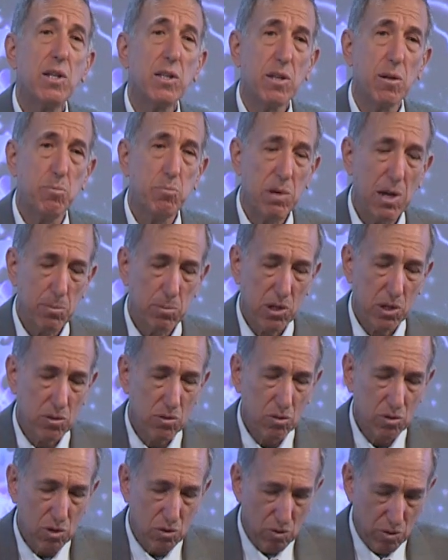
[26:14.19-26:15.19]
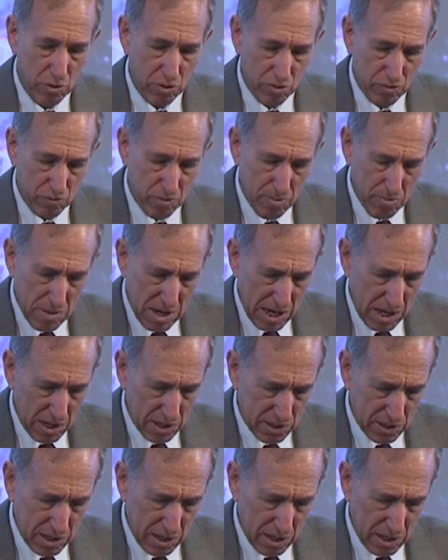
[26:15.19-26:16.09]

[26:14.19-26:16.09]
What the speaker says: The biblical truth remains.